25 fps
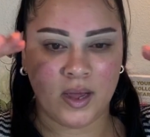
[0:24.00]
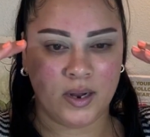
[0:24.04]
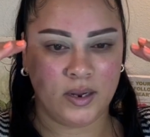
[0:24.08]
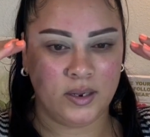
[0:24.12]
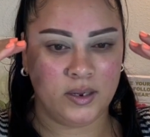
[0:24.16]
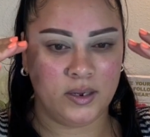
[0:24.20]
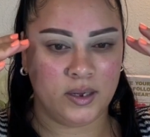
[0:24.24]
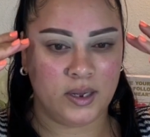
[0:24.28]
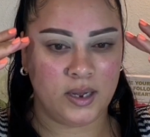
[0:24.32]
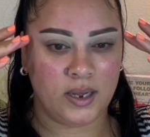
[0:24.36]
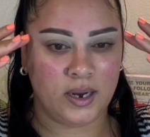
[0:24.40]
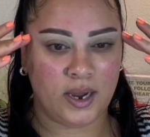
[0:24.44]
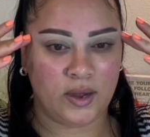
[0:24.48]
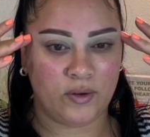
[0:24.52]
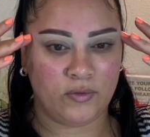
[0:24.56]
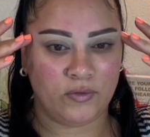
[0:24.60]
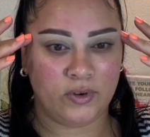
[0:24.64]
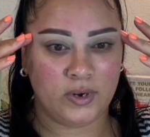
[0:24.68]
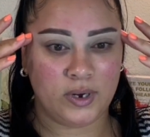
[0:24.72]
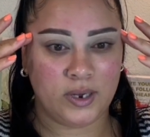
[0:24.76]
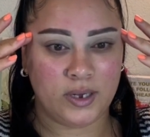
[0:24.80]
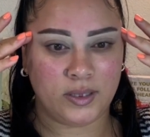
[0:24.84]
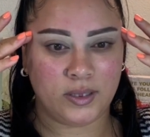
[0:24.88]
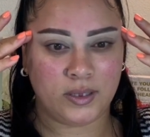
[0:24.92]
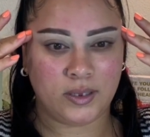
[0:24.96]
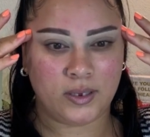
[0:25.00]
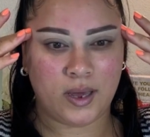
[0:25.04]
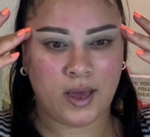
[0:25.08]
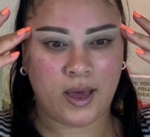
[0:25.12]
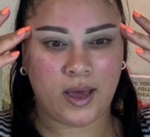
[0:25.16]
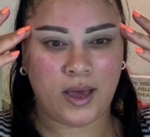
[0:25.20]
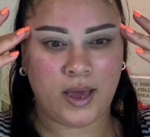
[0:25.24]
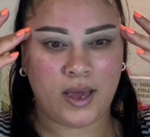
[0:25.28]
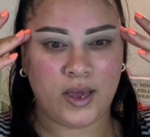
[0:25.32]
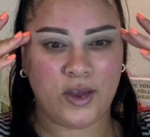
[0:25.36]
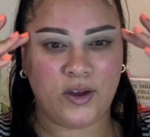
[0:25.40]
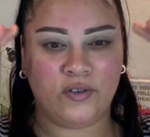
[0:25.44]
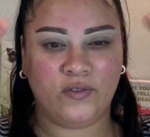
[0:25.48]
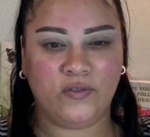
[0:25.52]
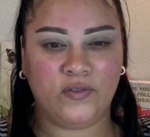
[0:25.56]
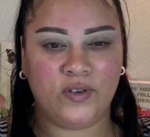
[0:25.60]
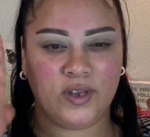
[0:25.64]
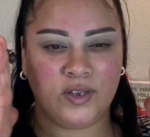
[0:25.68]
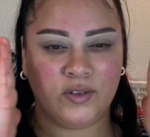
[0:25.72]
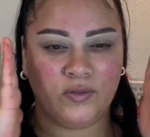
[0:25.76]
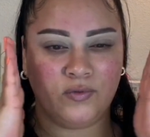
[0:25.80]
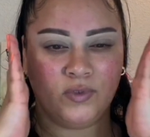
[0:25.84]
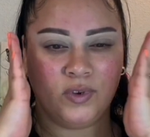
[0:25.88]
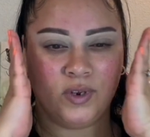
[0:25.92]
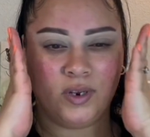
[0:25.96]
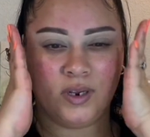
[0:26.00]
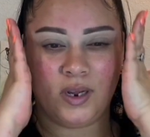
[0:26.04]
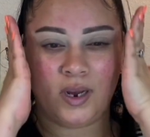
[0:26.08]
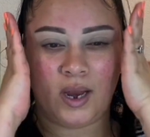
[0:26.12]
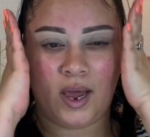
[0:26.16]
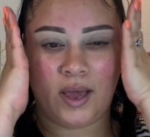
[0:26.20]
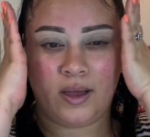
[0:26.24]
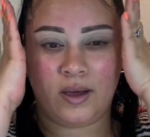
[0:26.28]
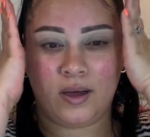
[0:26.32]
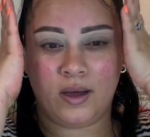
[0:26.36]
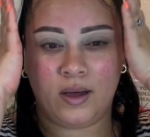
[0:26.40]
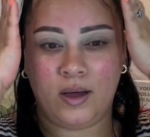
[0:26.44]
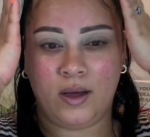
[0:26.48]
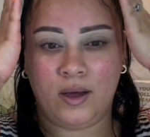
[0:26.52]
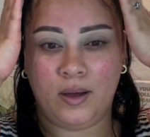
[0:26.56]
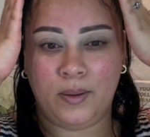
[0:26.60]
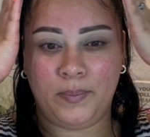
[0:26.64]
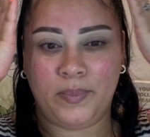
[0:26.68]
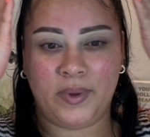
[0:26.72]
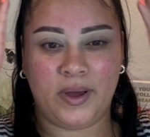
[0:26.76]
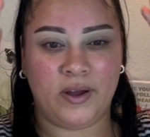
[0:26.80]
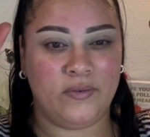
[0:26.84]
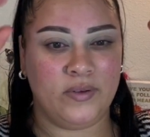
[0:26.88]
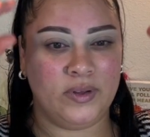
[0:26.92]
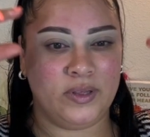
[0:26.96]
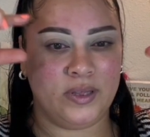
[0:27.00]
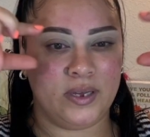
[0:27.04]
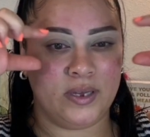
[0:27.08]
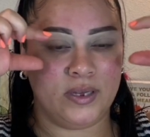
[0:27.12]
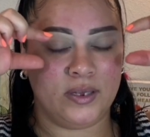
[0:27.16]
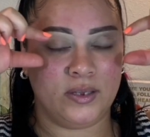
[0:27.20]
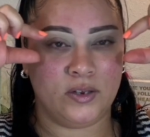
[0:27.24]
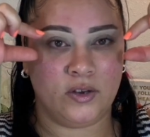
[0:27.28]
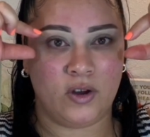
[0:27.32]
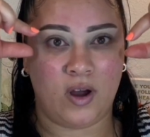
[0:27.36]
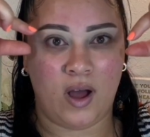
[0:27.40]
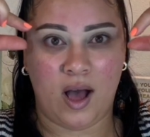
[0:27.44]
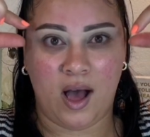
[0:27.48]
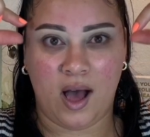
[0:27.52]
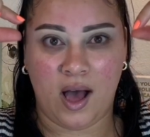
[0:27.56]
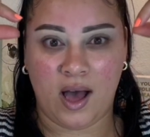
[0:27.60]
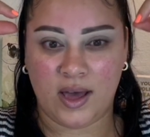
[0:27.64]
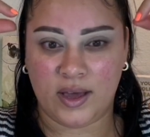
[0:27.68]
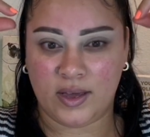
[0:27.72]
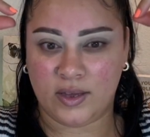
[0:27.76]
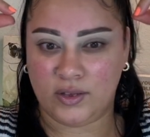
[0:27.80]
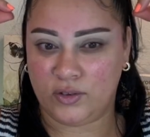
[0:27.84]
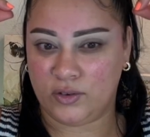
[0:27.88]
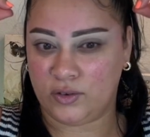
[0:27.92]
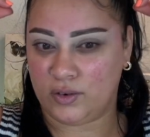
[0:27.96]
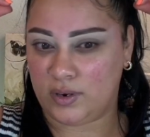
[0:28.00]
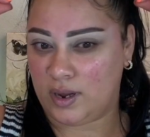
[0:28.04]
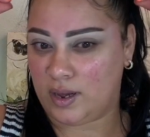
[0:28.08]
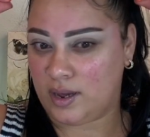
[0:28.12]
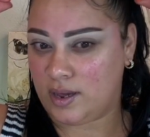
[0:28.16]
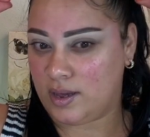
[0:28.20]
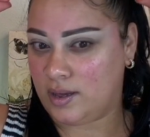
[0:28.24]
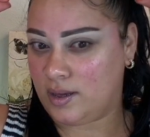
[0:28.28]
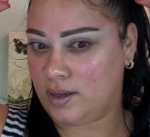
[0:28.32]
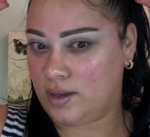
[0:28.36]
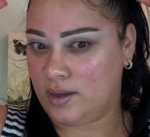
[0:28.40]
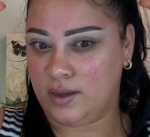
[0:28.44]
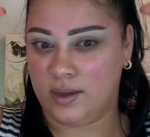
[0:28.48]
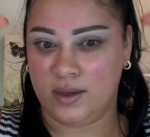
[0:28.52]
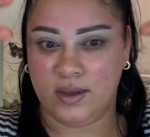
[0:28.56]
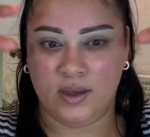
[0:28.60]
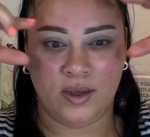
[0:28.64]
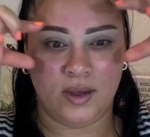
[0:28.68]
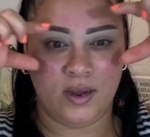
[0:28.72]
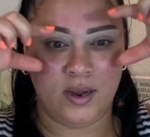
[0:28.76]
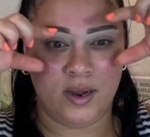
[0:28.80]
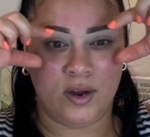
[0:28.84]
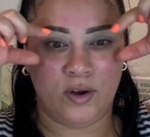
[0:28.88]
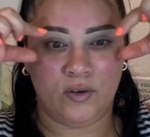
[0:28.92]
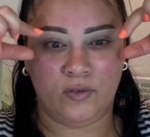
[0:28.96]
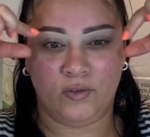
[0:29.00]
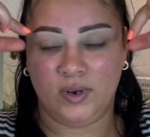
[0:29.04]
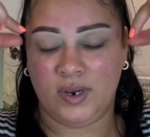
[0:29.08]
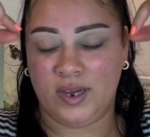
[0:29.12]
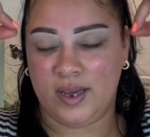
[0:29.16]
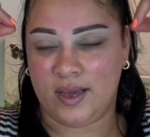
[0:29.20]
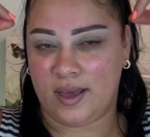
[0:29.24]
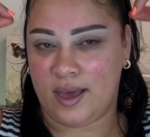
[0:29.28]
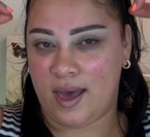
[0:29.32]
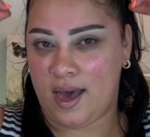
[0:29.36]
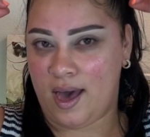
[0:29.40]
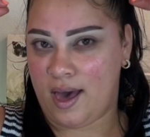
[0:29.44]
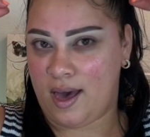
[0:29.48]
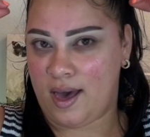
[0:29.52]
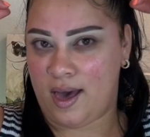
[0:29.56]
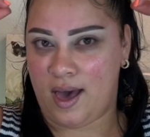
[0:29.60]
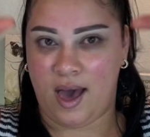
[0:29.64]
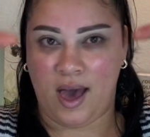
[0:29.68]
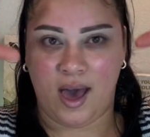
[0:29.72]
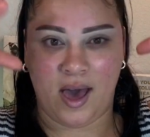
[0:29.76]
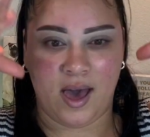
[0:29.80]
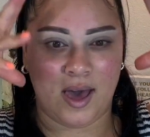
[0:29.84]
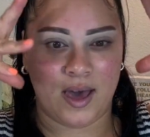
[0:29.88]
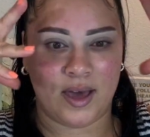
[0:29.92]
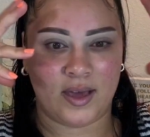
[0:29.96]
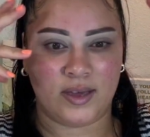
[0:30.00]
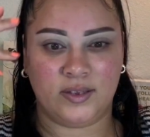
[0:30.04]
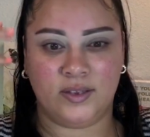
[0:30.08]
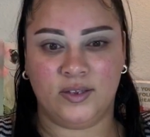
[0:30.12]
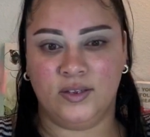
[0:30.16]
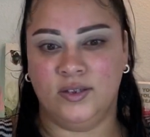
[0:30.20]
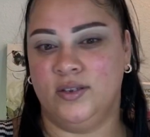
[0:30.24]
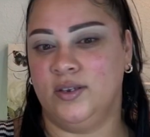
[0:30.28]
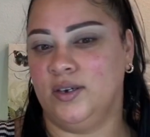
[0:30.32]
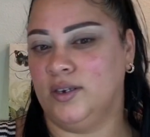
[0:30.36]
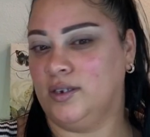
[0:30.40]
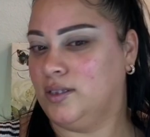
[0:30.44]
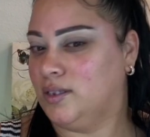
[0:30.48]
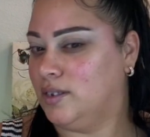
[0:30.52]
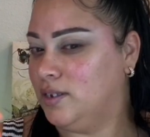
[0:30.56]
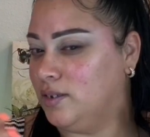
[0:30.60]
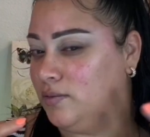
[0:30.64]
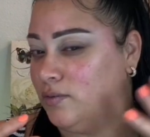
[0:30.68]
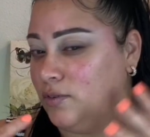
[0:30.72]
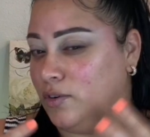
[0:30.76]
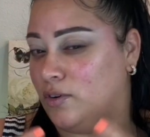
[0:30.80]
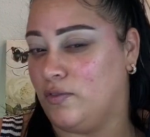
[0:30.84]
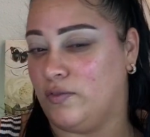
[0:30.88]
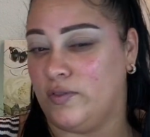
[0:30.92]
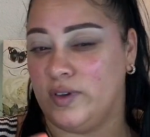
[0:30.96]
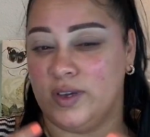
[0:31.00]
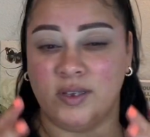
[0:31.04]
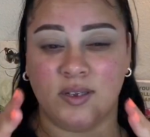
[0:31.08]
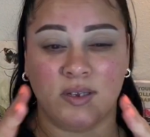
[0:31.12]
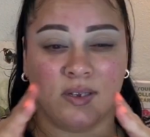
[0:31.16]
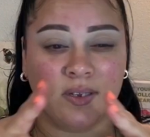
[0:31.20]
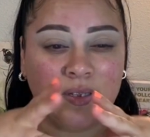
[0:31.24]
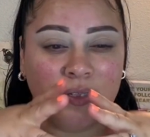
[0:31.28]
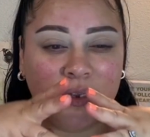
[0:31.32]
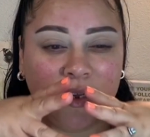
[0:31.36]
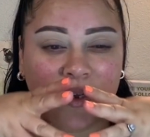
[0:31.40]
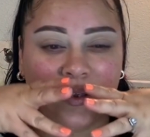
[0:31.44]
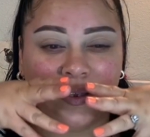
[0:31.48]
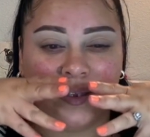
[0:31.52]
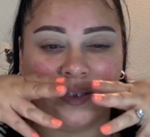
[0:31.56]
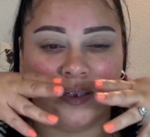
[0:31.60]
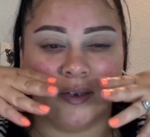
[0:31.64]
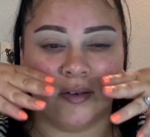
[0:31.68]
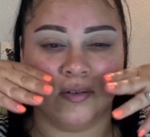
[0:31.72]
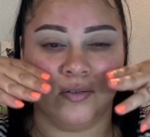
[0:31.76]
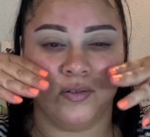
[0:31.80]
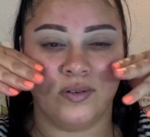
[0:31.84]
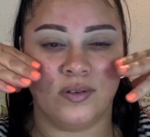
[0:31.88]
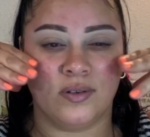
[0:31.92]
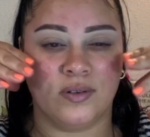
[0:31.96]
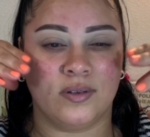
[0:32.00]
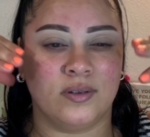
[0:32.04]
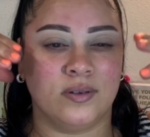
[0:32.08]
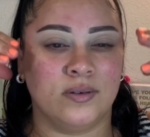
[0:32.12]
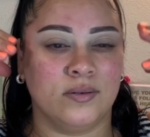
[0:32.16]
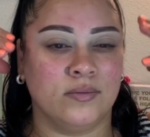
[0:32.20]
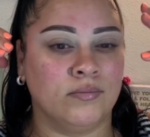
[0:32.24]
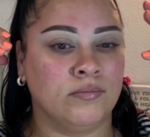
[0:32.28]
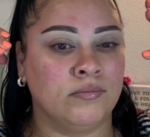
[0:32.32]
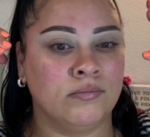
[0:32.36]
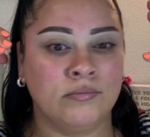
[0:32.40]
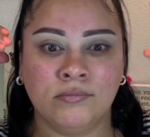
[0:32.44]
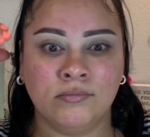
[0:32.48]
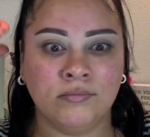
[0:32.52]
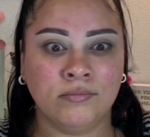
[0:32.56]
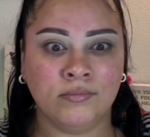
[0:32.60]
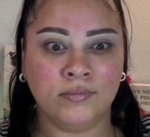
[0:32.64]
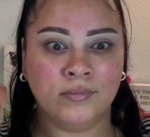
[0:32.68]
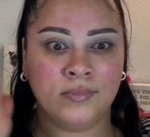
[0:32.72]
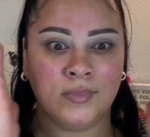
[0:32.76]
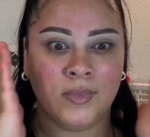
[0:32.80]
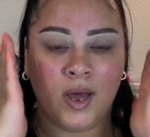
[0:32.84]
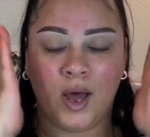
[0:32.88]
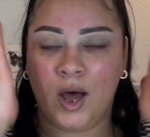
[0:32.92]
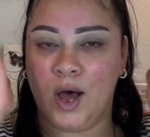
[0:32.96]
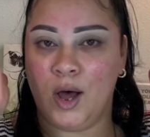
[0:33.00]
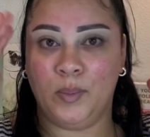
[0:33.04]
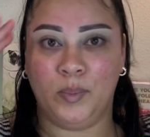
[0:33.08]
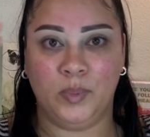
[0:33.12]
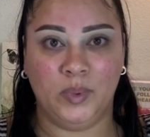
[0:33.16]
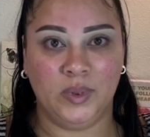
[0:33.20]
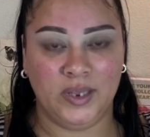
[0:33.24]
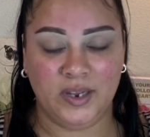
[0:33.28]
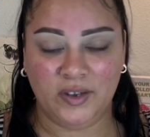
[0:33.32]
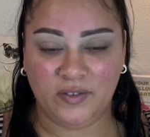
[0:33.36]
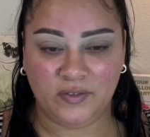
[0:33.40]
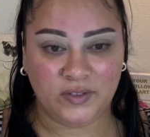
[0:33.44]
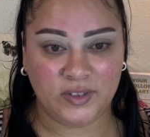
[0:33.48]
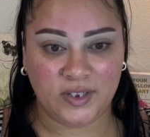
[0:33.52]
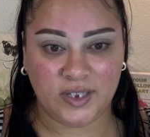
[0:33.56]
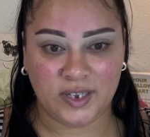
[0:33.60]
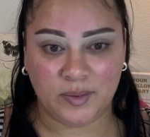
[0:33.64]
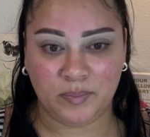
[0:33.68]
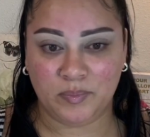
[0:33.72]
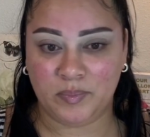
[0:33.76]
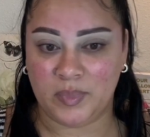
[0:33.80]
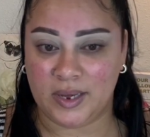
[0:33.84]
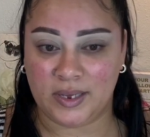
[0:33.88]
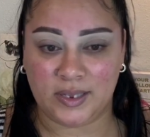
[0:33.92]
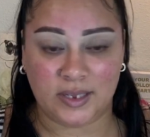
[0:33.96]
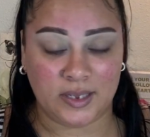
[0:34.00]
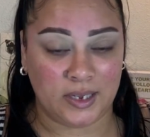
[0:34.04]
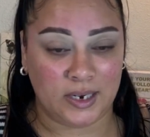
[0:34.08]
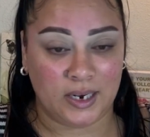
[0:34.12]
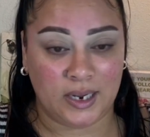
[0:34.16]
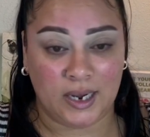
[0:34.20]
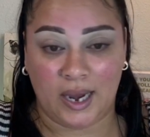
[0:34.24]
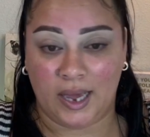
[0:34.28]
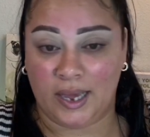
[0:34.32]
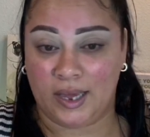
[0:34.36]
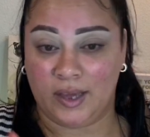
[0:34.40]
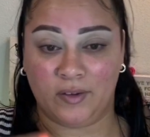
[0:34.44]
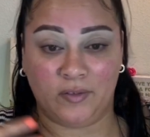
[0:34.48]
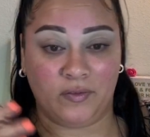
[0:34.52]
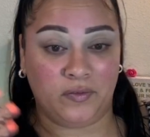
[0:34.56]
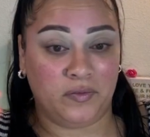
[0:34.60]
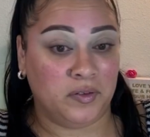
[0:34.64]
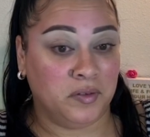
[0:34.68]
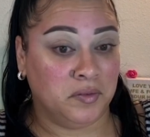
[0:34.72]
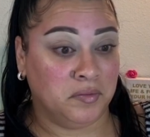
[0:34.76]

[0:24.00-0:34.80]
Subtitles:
looking like really tight, your face really like up, everything's, your eyes are like really cat eye, seductive, your face is nice and just uplifting. Basically, like if